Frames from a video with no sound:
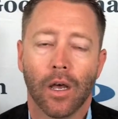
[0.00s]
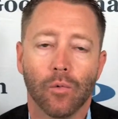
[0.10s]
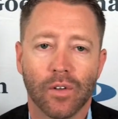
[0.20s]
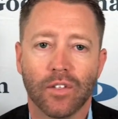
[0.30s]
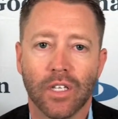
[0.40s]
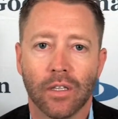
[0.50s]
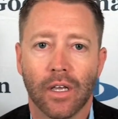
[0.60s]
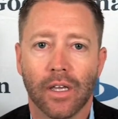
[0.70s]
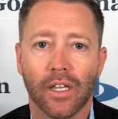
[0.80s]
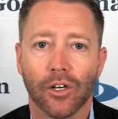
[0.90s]
We've seen
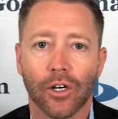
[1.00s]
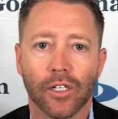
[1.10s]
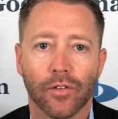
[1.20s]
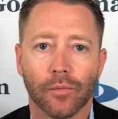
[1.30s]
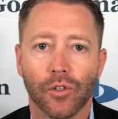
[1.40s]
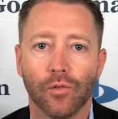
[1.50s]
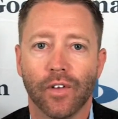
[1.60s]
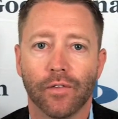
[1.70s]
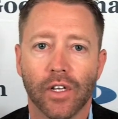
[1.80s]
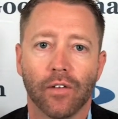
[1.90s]
the increase from
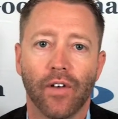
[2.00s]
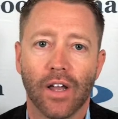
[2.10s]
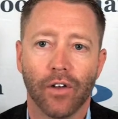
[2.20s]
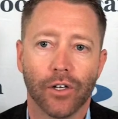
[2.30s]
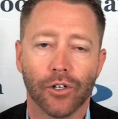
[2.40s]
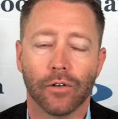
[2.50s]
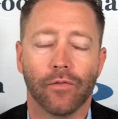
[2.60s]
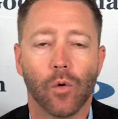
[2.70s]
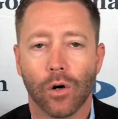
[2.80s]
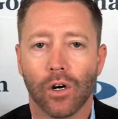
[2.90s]
250 to 500
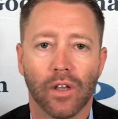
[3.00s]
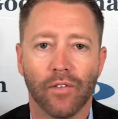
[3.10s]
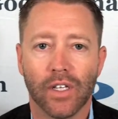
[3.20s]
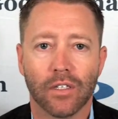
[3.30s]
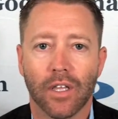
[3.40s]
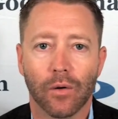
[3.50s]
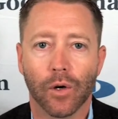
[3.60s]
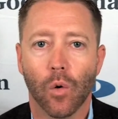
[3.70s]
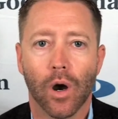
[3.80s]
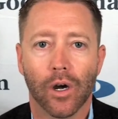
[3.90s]
for events that
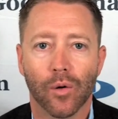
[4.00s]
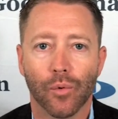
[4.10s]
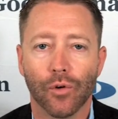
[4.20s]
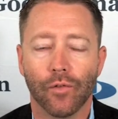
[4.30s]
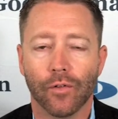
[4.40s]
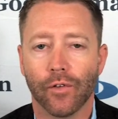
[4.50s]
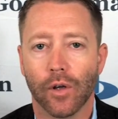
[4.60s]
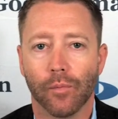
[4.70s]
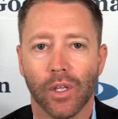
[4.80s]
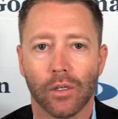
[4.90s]
require approval
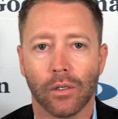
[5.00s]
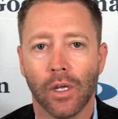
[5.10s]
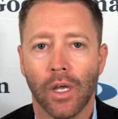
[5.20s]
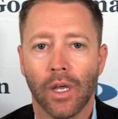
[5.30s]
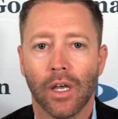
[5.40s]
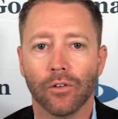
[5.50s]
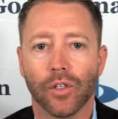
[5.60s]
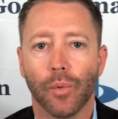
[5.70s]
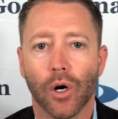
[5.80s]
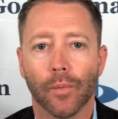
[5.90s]
from the health
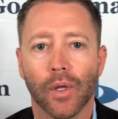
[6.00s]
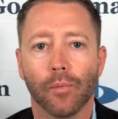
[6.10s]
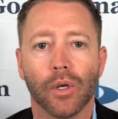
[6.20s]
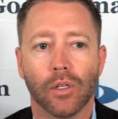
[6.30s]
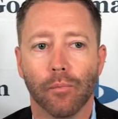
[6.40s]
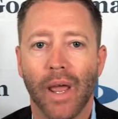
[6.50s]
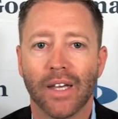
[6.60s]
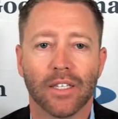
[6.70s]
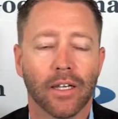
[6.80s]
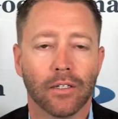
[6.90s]
department, but
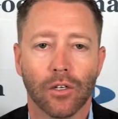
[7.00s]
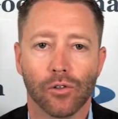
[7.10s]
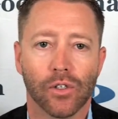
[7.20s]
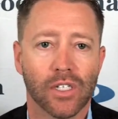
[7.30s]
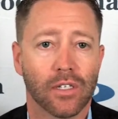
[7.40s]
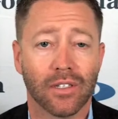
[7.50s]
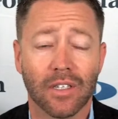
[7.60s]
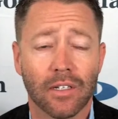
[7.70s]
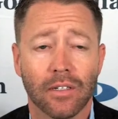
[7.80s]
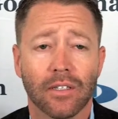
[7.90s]
masking, social
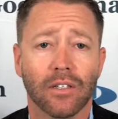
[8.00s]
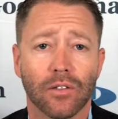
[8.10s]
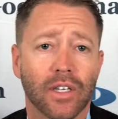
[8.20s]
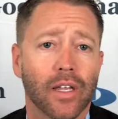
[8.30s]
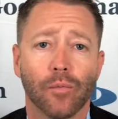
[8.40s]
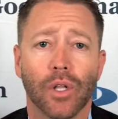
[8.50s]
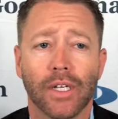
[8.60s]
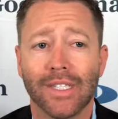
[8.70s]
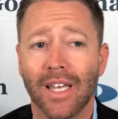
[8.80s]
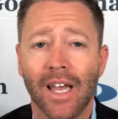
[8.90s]
distancing still stay in
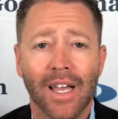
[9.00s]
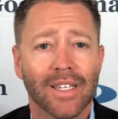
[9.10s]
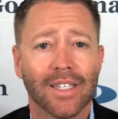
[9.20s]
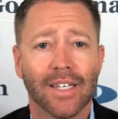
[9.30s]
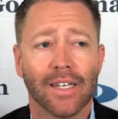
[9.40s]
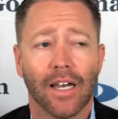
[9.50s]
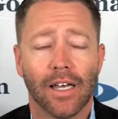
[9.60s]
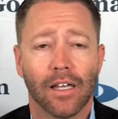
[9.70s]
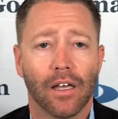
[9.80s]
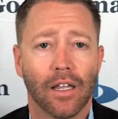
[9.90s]
place. See
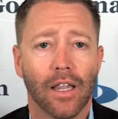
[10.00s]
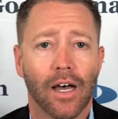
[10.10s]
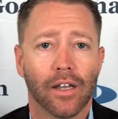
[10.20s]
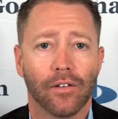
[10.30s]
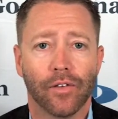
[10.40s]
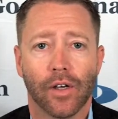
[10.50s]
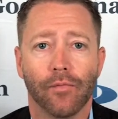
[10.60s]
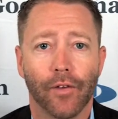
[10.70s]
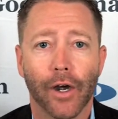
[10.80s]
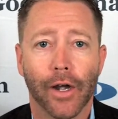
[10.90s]
a lot of
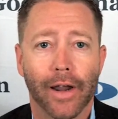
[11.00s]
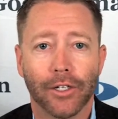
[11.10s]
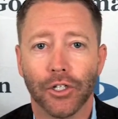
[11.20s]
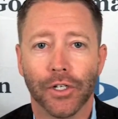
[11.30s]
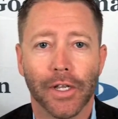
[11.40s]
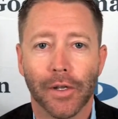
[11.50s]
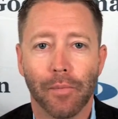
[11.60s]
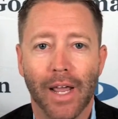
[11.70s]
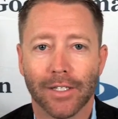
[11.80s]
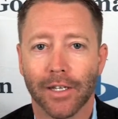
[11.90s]
variation in
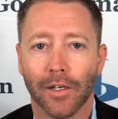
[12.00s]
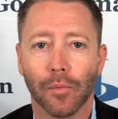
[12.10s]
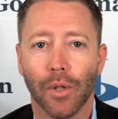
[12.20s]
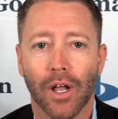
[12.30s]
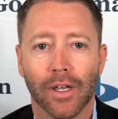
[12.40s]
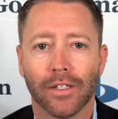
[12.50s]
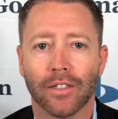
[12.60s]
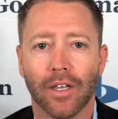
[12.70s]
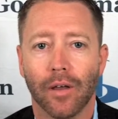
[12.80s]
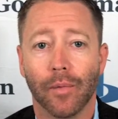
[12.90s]
masking
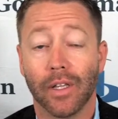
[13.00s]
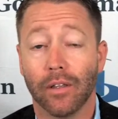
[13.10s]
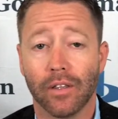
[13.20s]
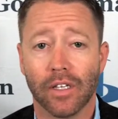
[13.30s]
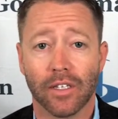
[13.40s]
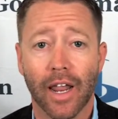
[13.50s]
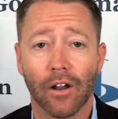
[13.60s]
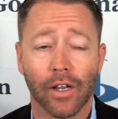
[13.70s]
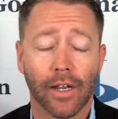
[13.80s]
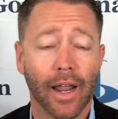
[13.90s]
compliance in this
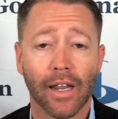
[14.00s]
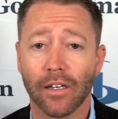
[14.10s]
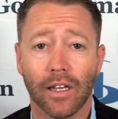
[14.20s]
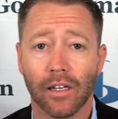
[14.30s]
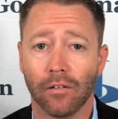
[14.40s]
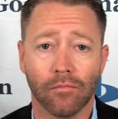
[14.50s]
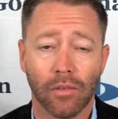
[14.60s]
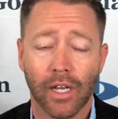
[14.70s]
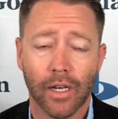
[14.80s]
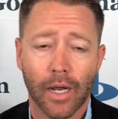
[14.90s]
county and in
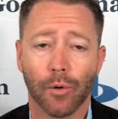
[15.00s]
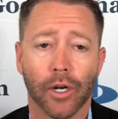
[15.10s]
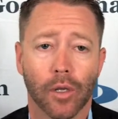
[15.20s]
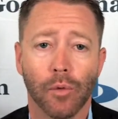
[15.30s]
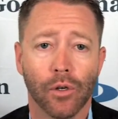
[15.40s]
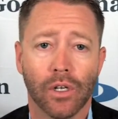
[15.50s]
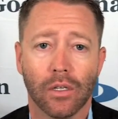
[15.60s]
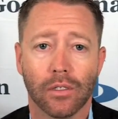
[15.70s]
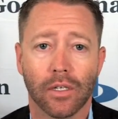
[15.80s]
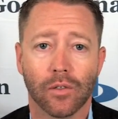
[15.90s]
neighboring
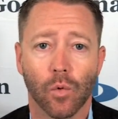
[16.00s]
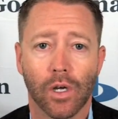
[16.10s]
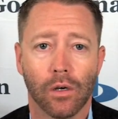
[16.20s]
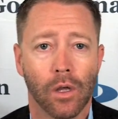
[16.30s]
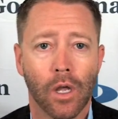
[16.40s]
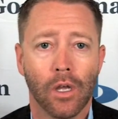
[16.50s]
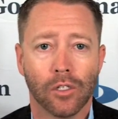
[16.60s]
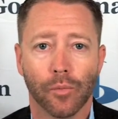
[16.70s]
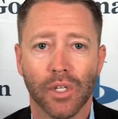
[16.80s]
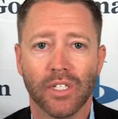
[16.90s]
communities as well.
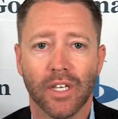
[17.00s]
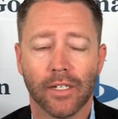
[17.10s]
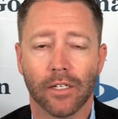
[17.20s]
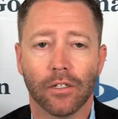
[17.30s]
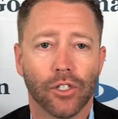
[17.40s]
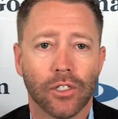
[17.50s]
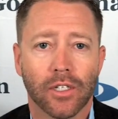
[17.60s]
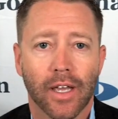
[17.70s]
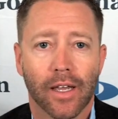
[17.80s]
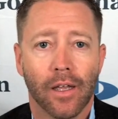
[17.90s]
So please stay diligent to
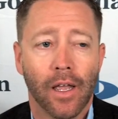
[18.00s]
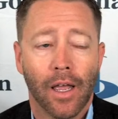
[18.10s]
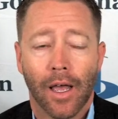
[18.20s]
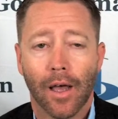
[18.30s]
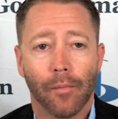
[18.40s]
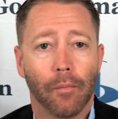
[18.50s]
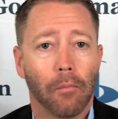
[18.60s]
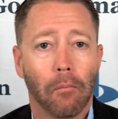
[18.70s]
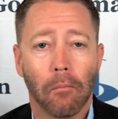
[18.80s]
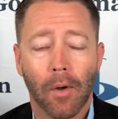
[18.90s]
that.
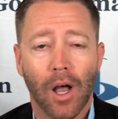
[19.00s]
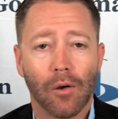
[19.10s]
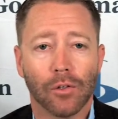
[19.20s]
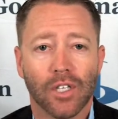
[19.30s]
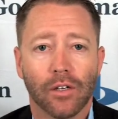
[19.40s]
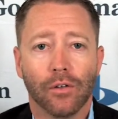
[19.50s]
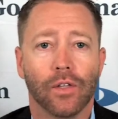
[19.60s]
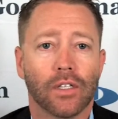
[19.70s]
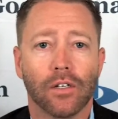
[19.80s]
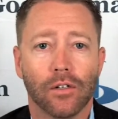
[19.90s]
I will tell you
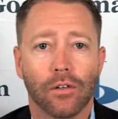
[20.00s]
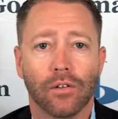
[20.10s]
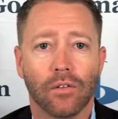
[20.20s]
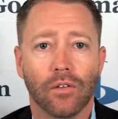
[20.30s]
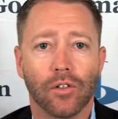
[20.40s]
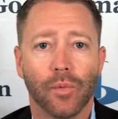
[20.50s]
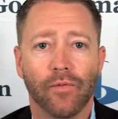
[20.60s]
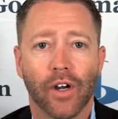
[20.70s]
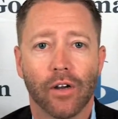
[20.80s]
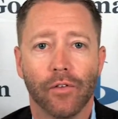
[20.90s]
that there's been
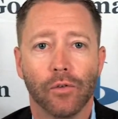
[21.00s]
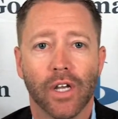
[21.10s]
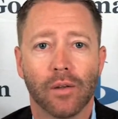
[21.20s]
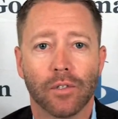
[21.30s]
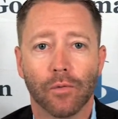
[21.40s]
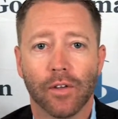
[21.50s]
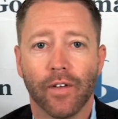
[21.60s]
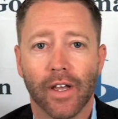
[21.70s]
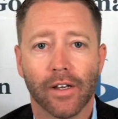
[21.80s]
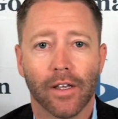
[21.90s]
very few times that we've
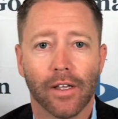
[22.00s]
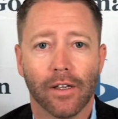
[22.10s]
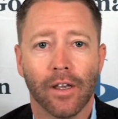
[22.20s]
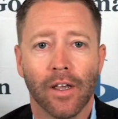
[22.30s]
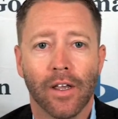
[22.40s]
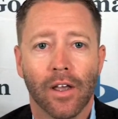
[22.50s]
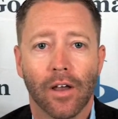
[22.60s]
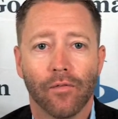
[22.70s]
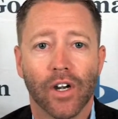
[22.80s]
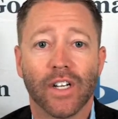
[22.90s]
had a
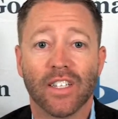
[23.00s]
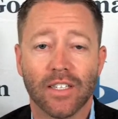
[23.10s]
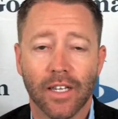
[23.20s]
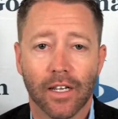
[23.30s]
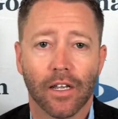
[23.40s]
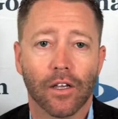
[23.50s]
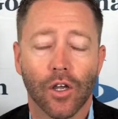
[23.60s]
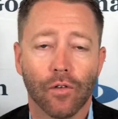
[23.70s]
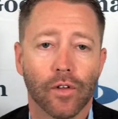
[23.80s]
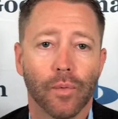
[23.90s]
very sick
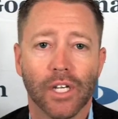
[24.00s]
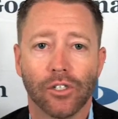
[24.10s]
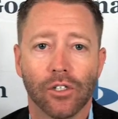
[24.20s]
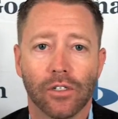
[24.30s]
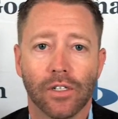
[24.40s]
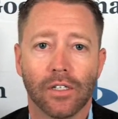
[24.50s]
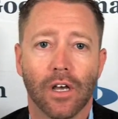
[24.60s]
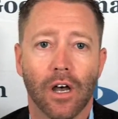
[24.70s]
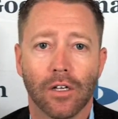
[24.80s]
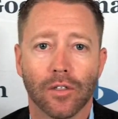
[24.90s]
COVID patient in the
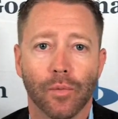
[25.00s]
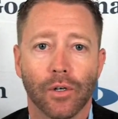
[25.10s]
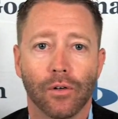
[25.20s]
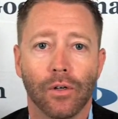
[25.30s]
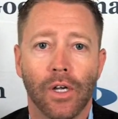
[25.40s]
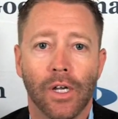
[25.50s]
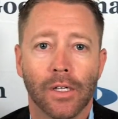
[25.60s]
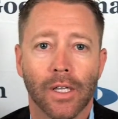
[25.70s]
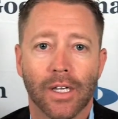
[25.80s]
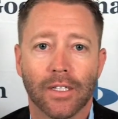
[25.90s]
hospital
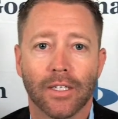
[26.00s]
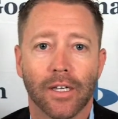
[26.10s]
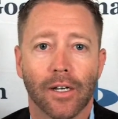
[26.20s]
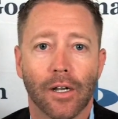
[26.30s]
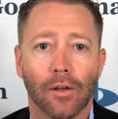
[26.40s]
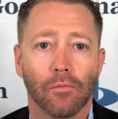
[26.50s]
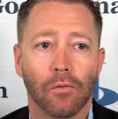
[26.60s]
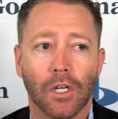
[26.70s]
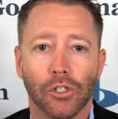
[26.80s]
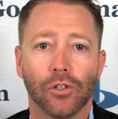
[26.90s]
that has said,
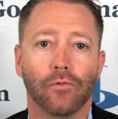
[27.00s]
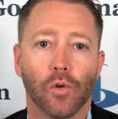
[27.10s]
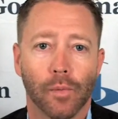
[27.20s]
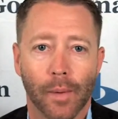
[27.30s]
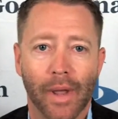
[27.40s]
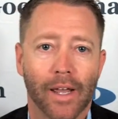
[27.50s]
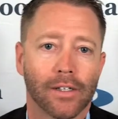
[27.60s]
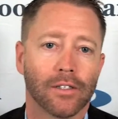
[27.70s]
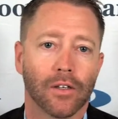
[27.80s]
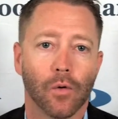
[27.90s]
I should have worn my
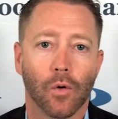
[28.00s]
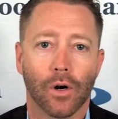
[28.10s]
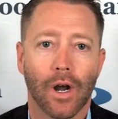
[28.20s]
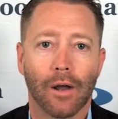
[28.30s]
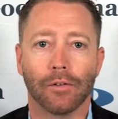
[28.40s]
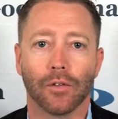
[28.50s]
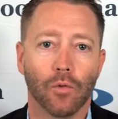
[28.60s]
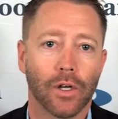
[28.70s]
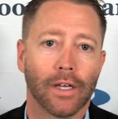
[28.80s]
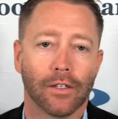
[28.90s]
mask, or I was the
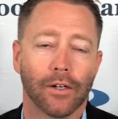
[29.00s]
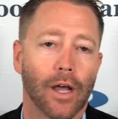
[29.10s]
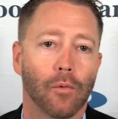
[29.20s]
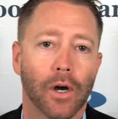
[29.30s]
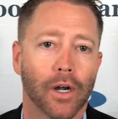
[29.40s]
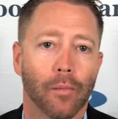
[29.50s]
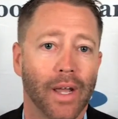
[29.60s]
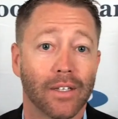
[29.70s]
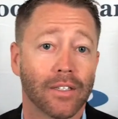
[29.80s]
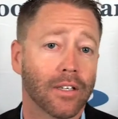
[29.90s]
one out there not wearing a
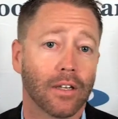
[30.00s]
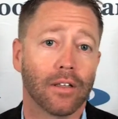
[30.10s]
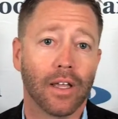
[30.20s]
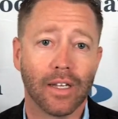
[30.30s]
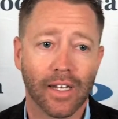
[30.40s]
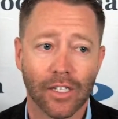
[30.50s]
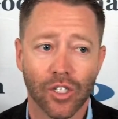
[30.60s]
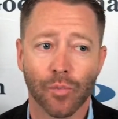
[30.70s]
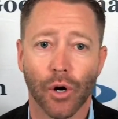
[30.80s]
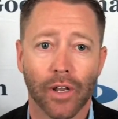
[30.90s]
mask. It gets
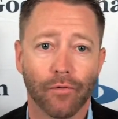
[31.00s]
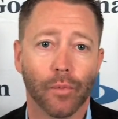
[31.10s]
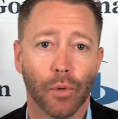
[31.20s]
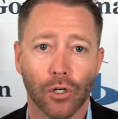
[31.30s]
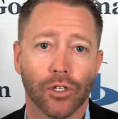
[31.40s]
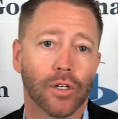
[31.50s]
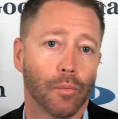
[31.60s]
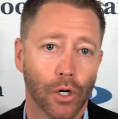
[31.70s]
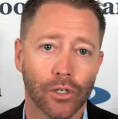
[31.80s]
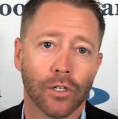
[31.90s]
spread from person to
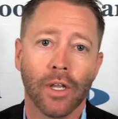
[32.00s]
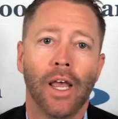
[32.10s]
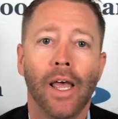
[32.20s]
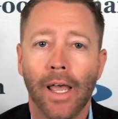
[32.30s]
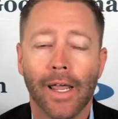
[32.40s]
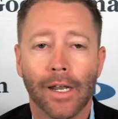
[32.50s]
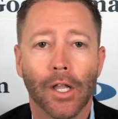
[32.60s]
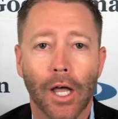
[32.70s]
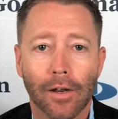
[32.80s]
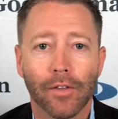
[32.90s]
person, and a
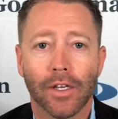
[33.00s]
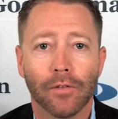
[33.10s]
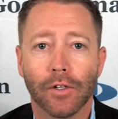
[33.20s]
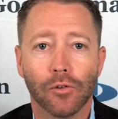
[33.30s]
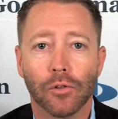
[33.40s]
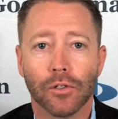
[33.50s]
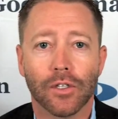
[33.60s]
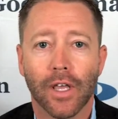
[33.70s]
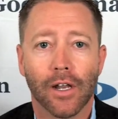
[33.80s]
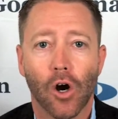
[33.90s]
lot of the individuals that